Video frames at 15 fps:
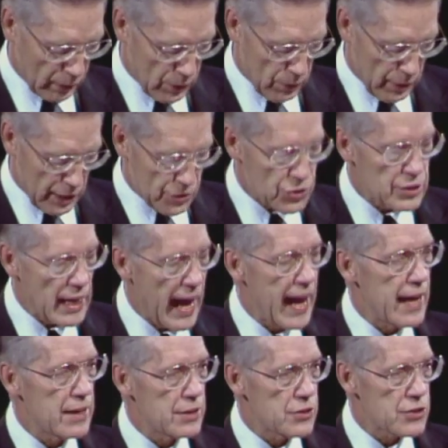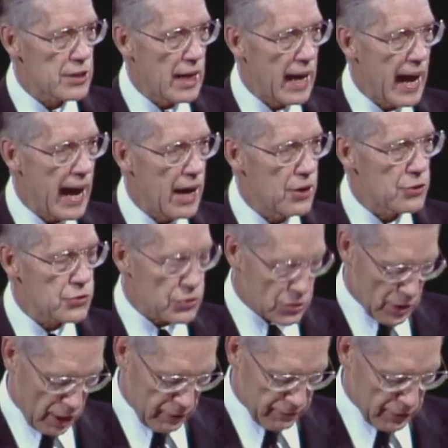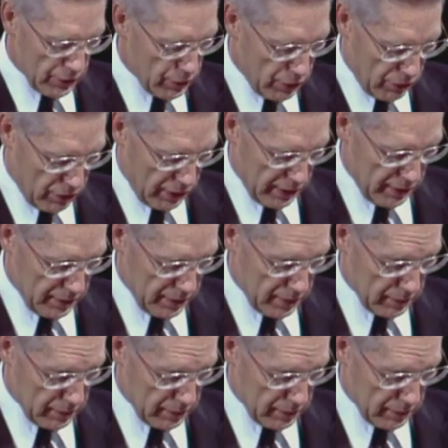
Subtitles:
where stands the house of the Lord.